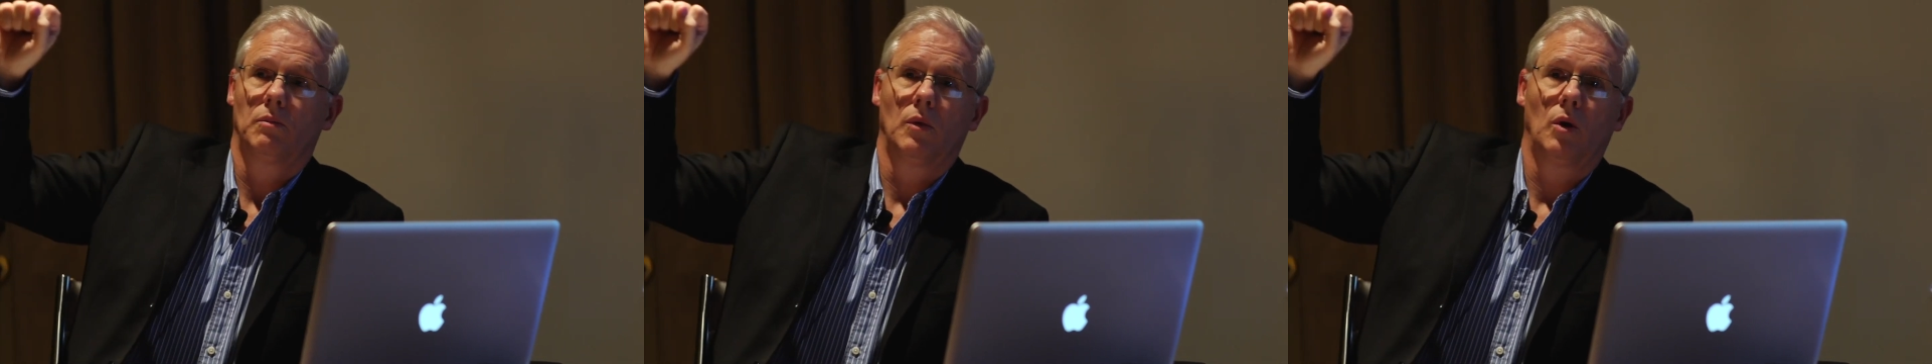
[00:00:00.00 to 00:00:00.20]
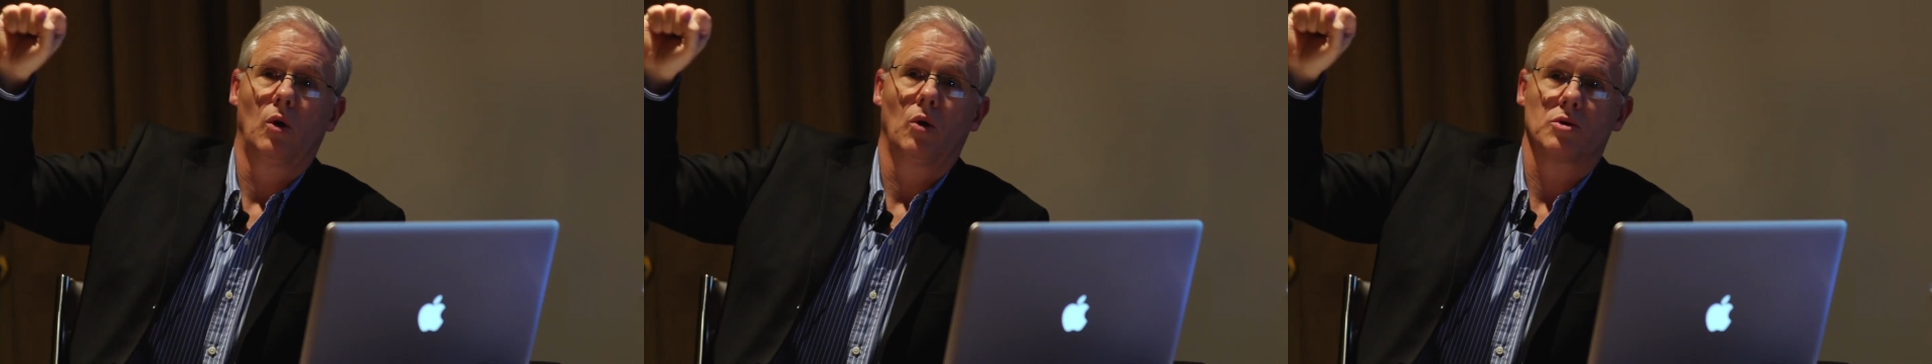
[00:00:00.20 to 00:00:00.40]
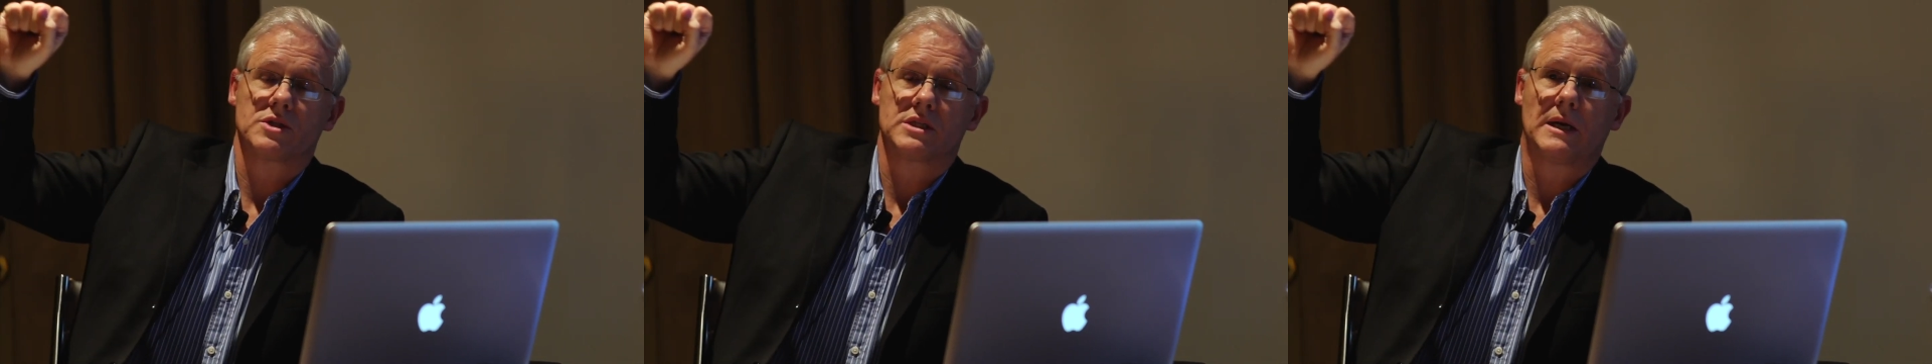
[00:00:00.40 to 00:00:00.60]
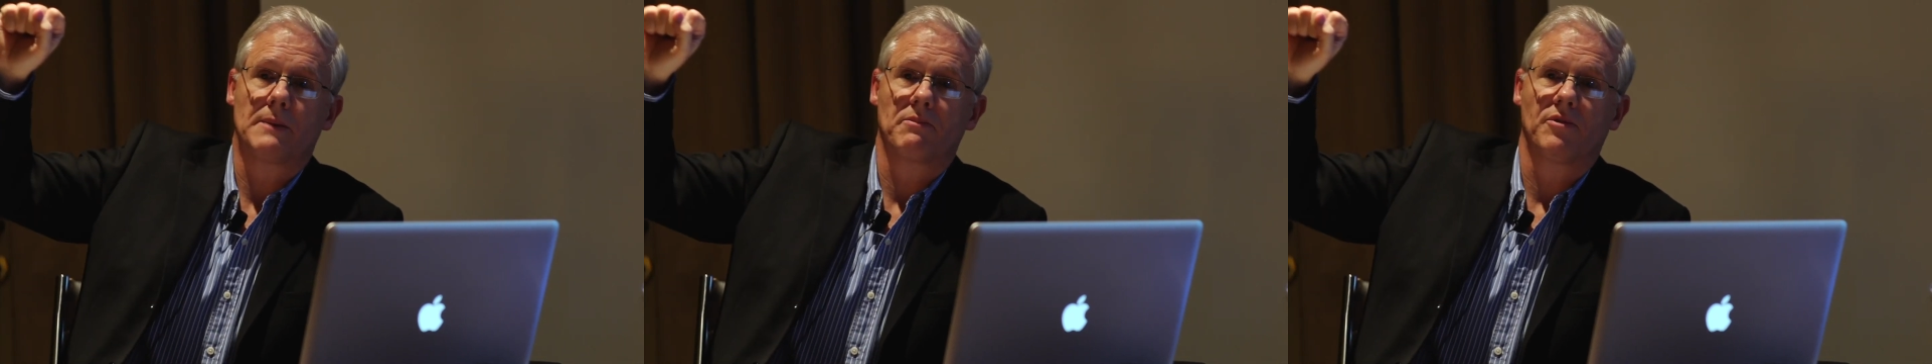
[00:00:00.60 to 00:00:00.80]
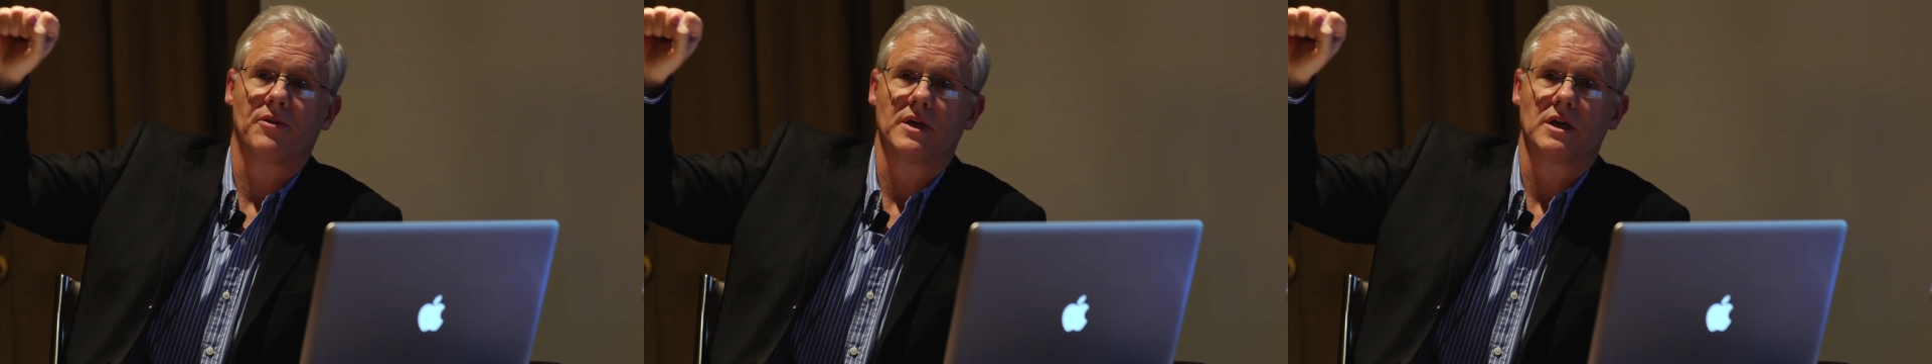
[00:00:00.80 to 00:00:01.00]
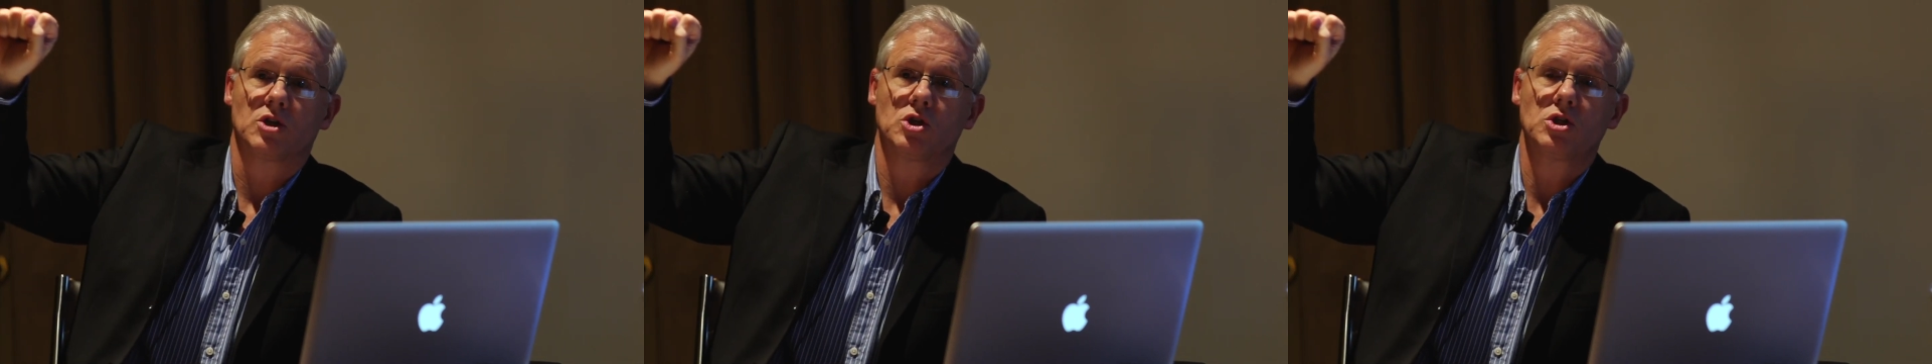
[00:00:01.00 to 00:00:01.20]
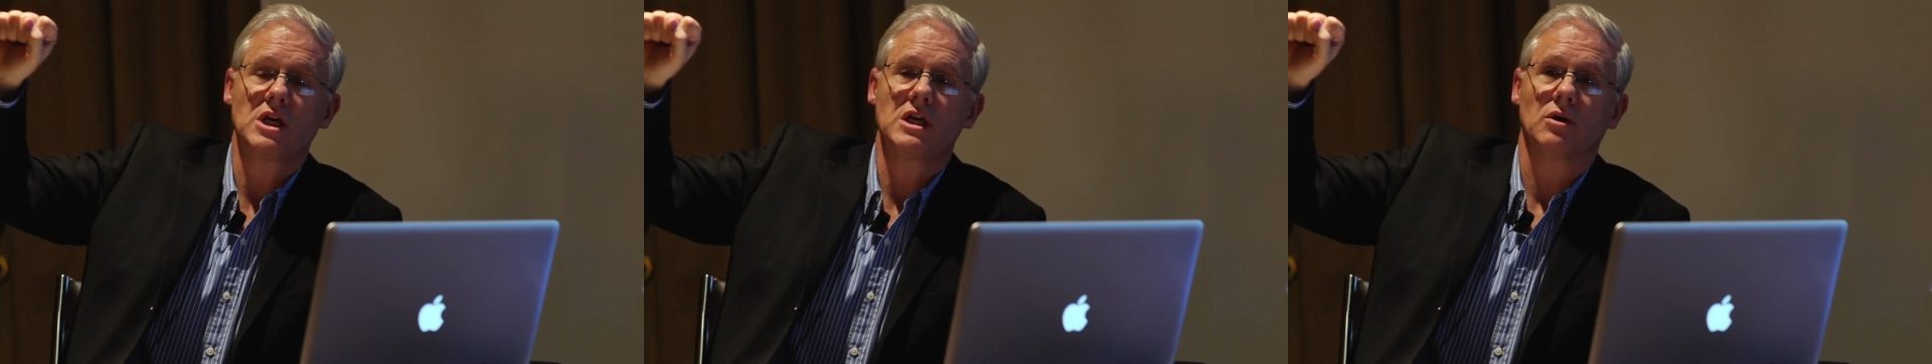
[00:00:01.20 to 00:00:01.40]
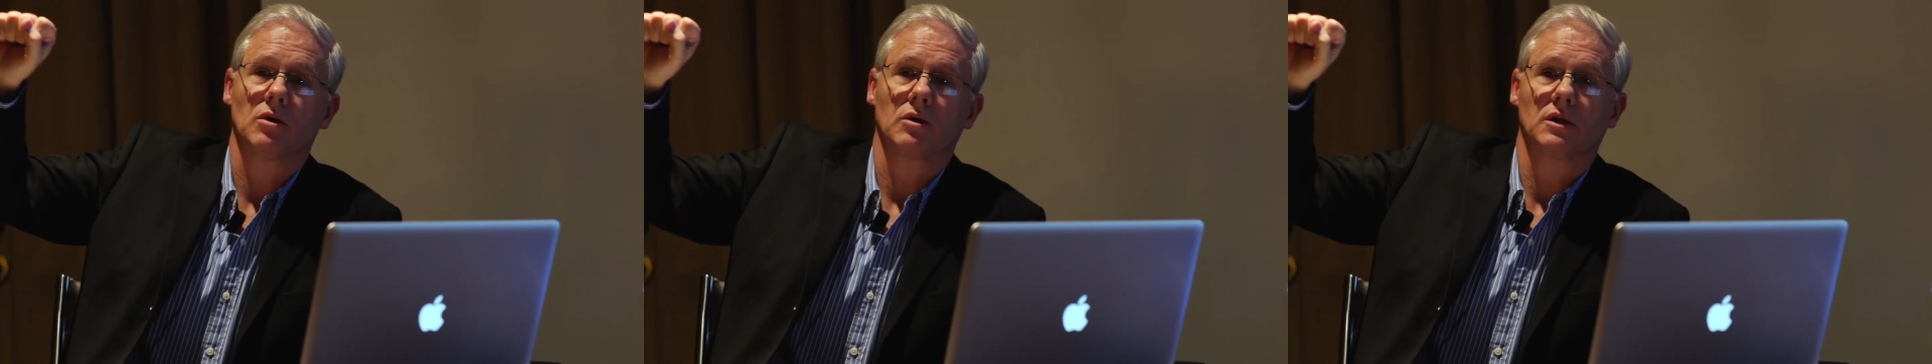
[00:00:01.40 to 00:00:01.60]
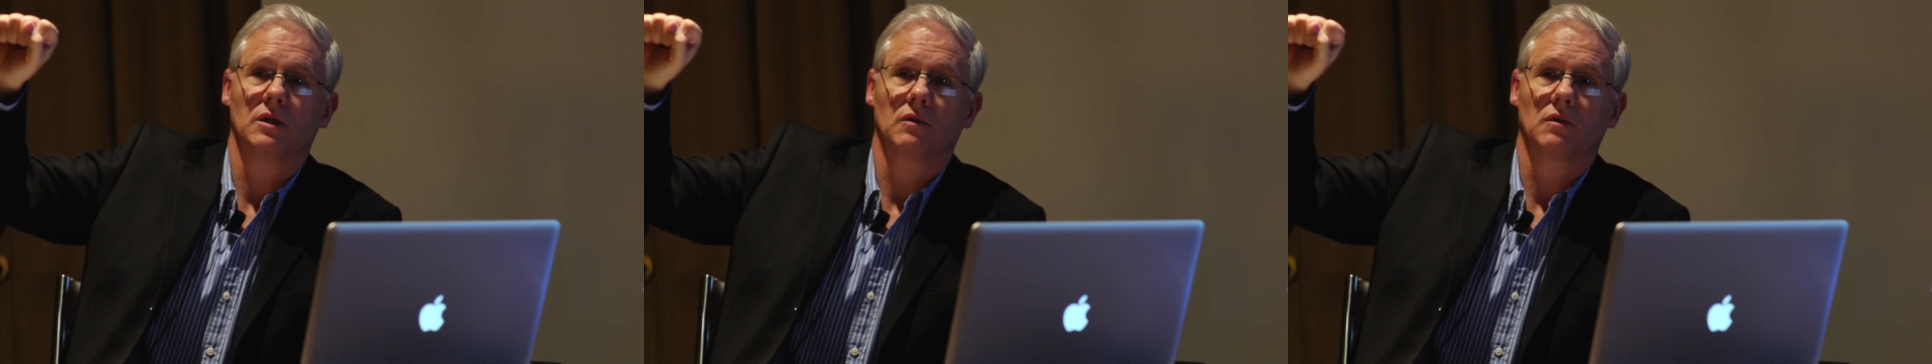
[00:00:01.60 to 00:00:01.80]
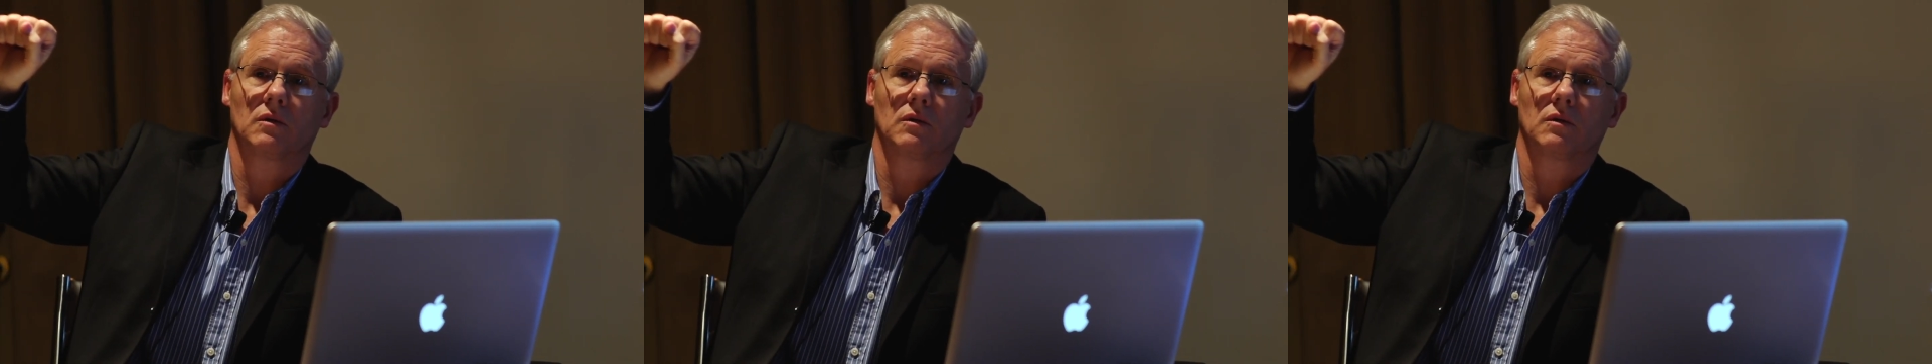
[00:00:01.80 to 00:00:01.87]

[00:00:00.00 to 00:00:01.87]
holds up the shield